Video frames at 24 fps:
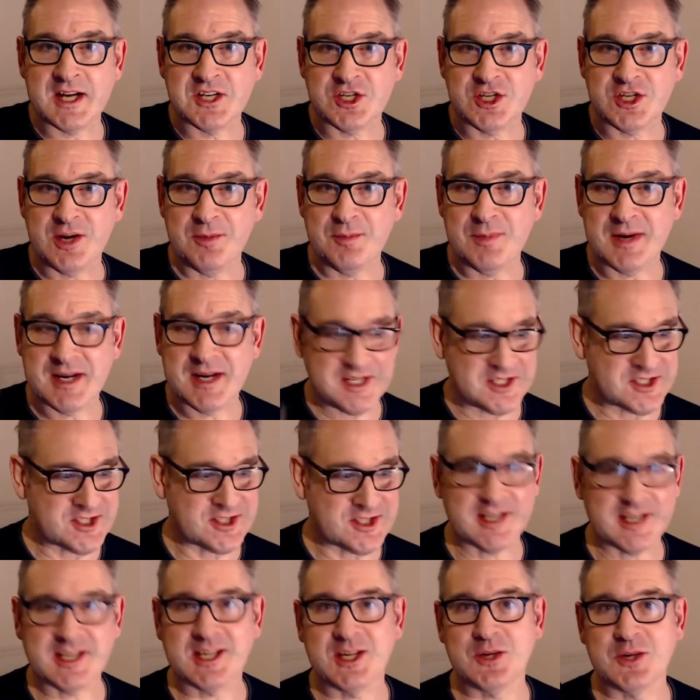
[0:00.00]
Hello there, shipmates.
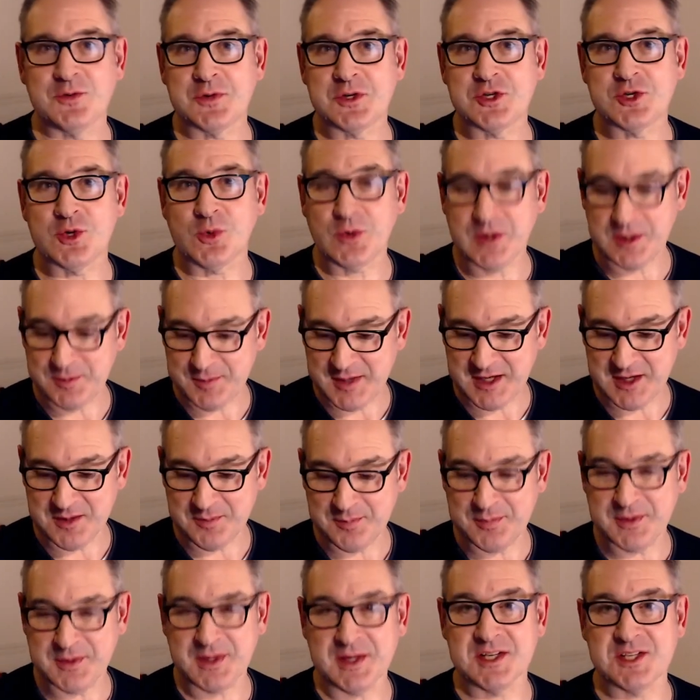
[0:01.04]
Thank you for joining me
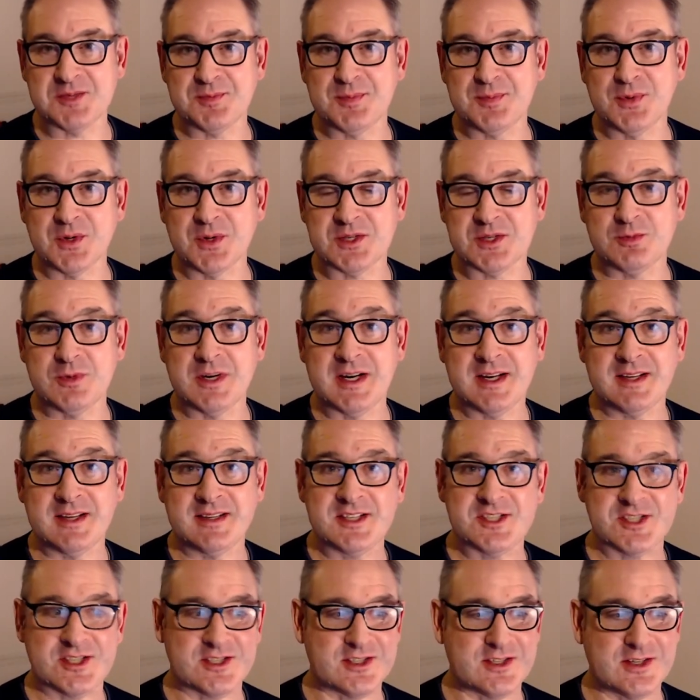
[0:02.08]
at Bert's Books, where
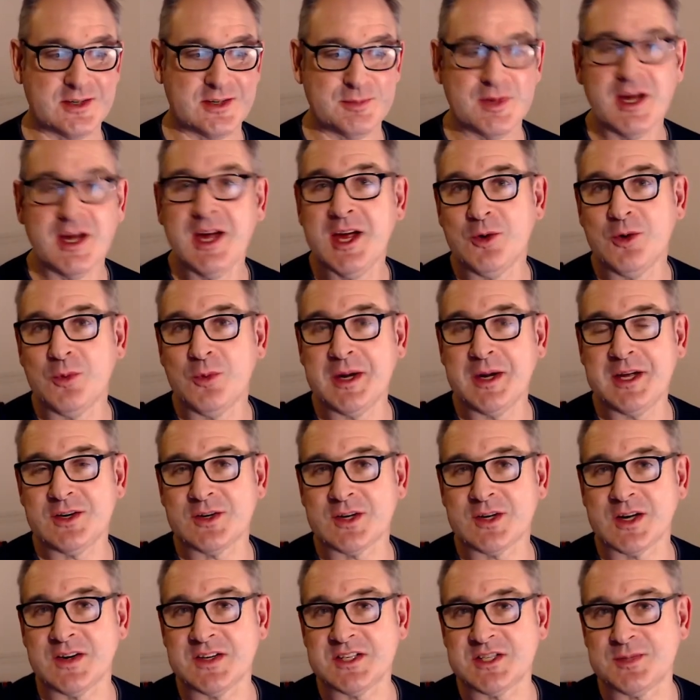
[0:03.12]
this time we are
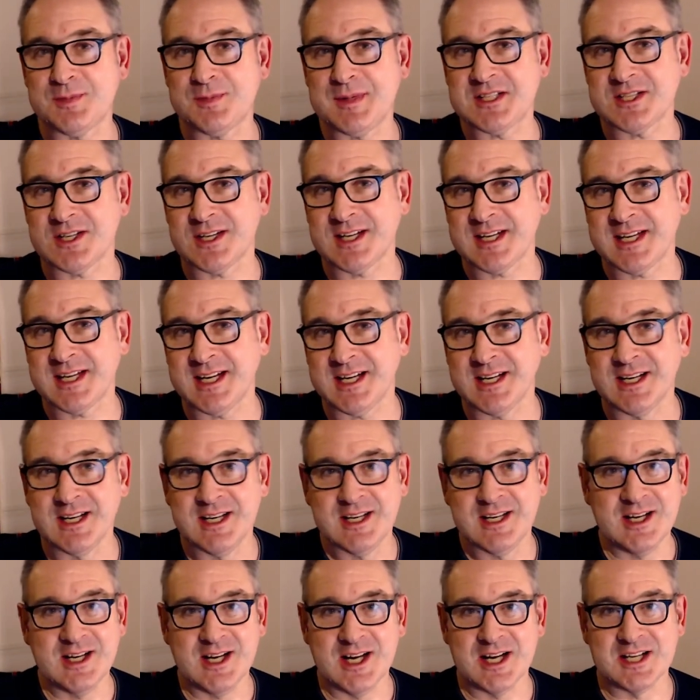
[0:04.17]
going to be taking
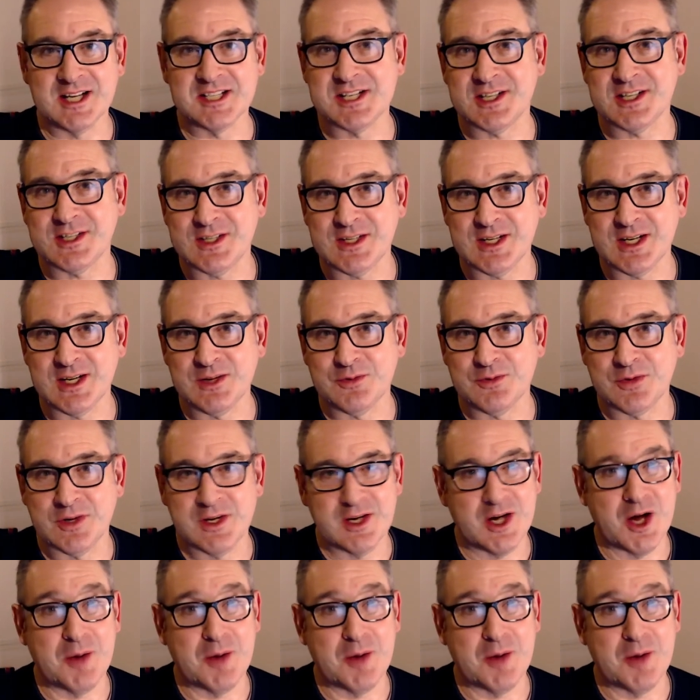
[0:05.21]
a dive,